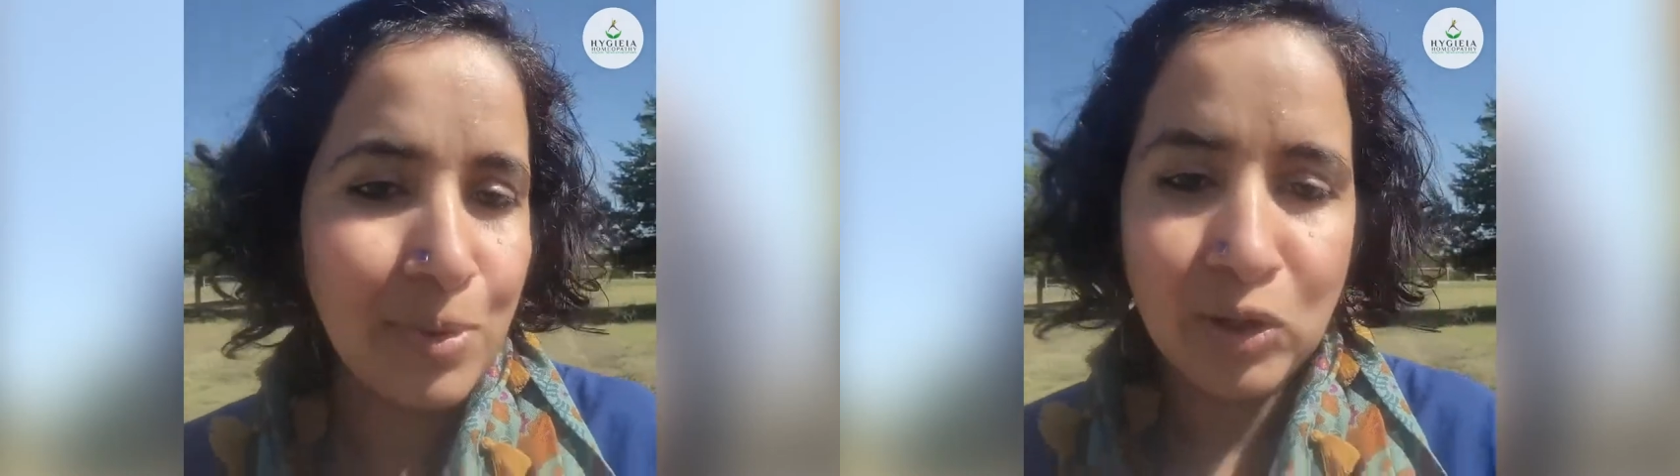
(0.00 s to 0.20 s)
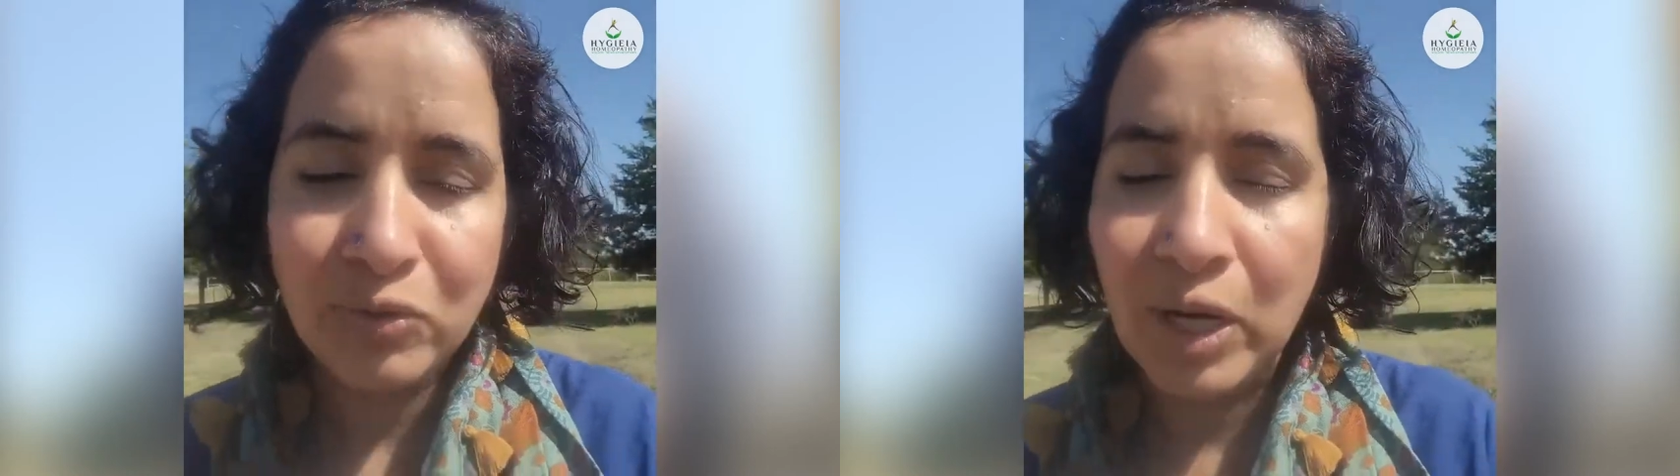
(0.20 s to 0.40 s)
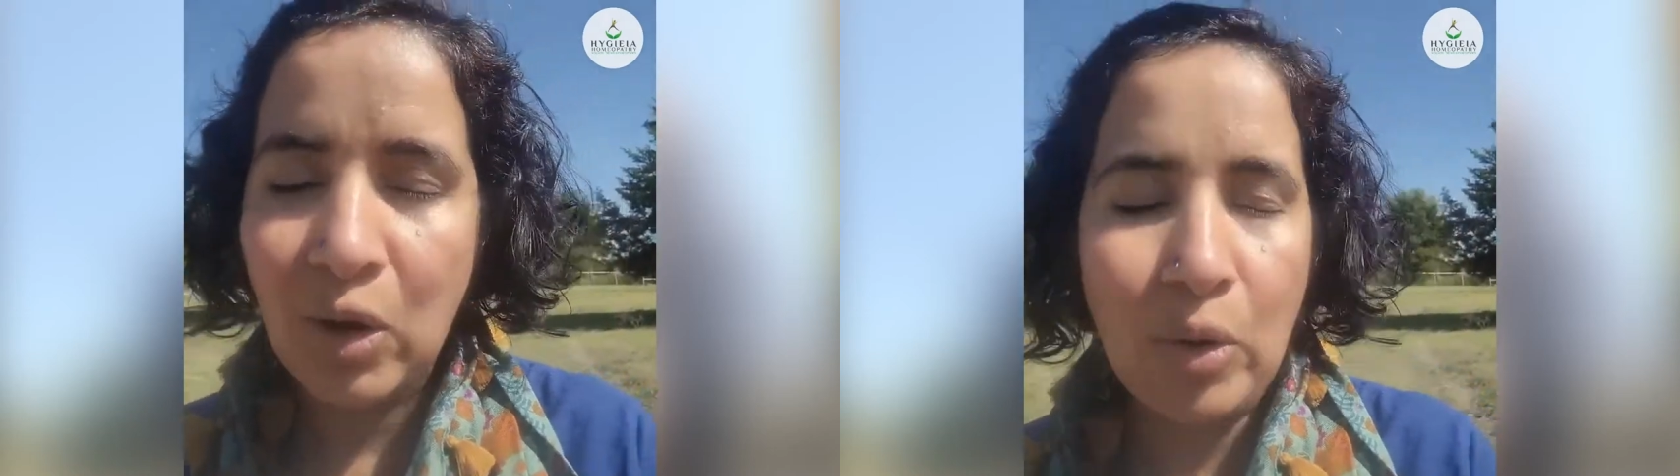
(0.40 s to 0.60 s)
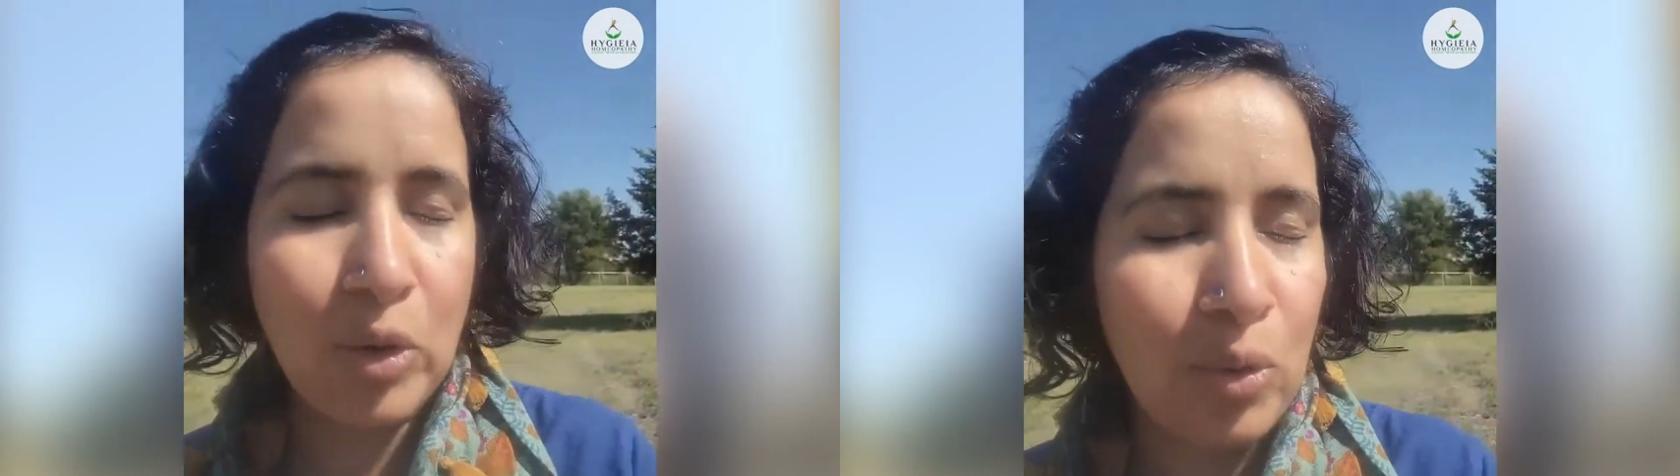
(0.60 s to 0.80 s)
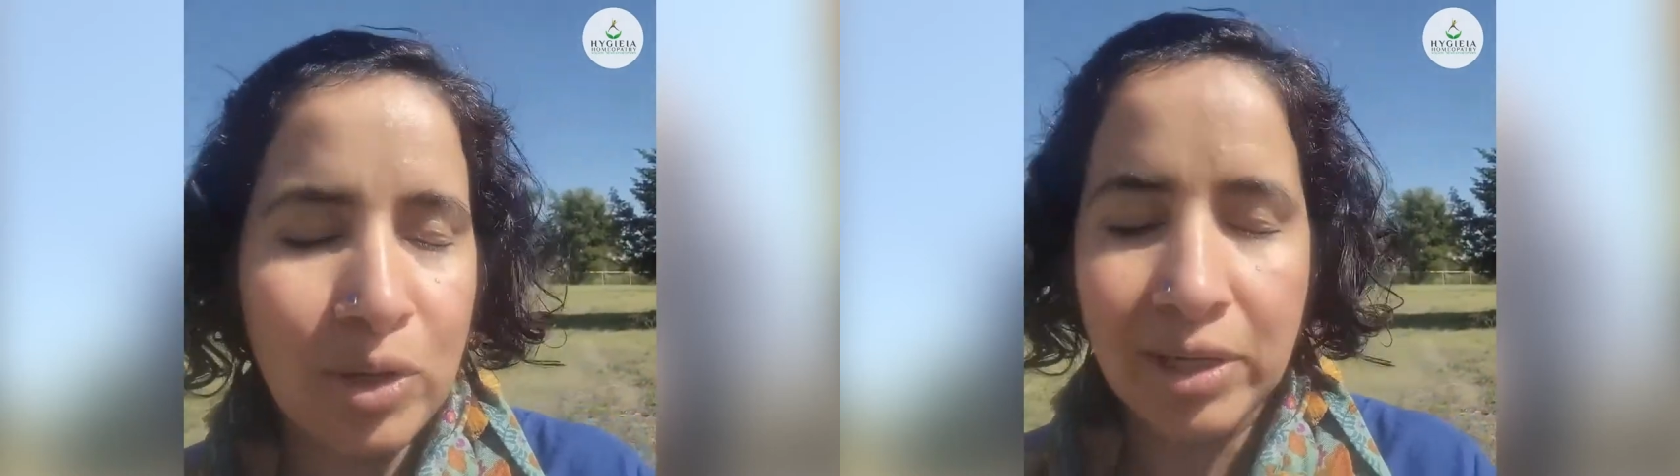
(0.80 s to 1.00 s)
because we
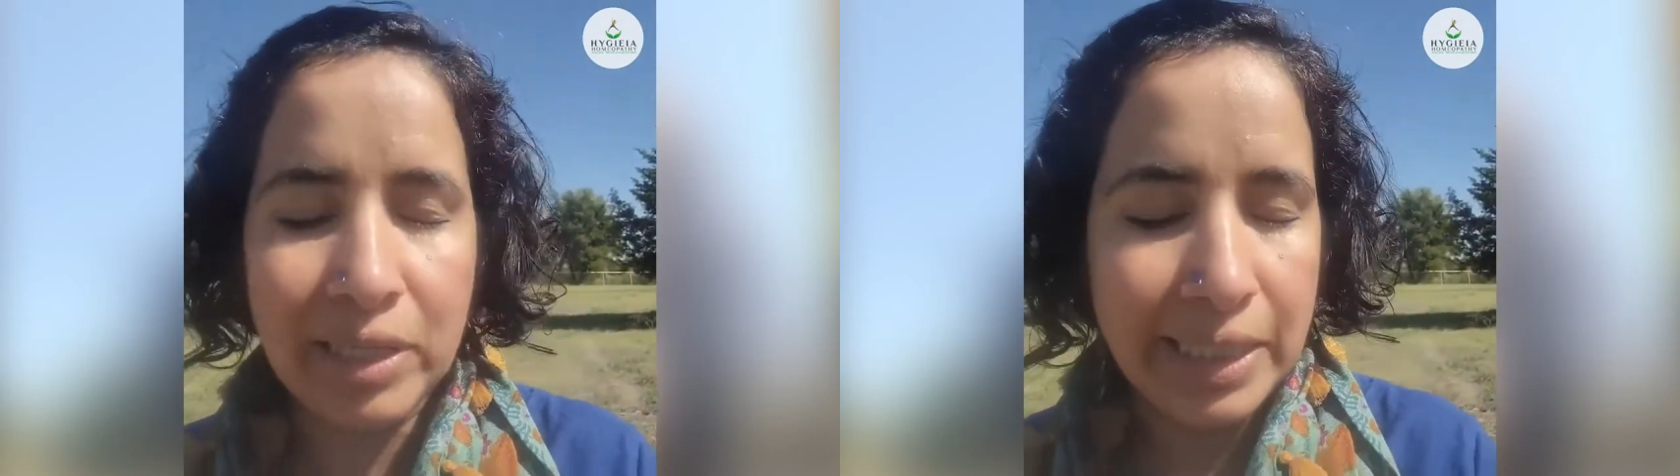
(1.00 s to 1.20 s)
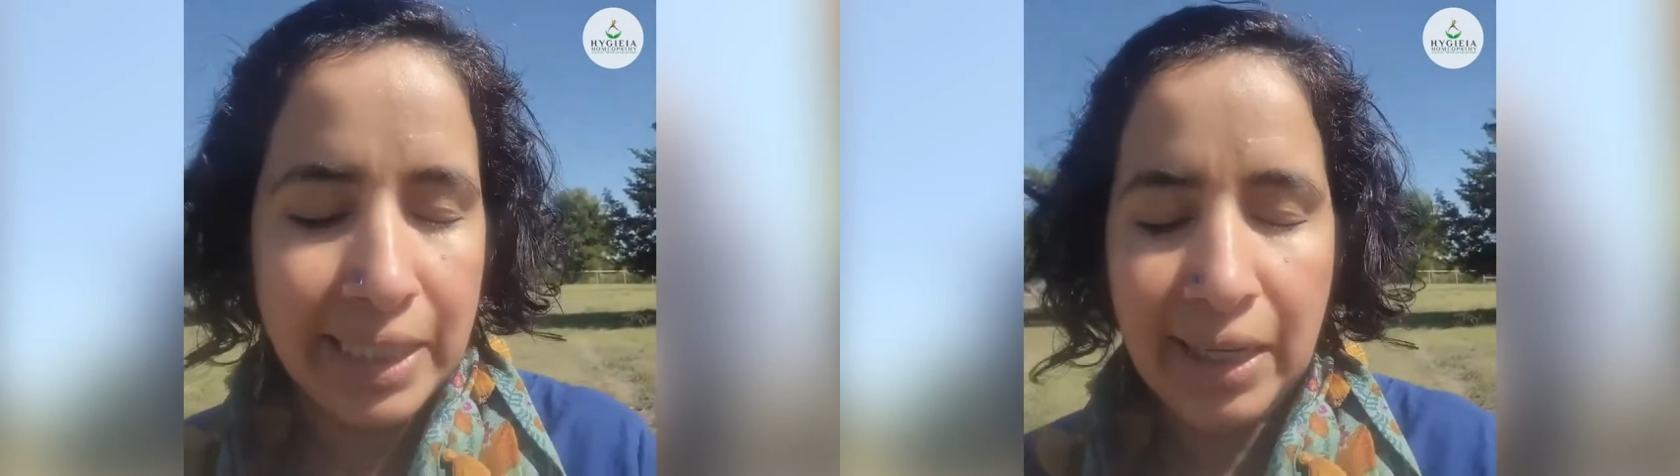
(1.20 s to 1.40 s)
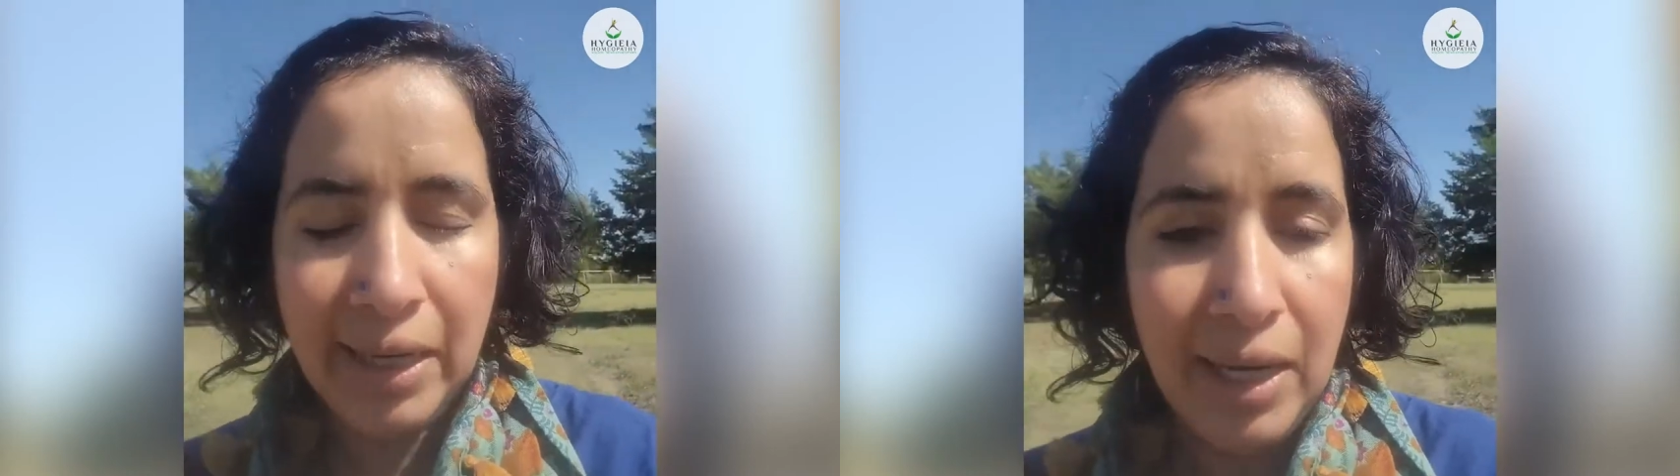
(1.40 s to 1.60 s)
don't really,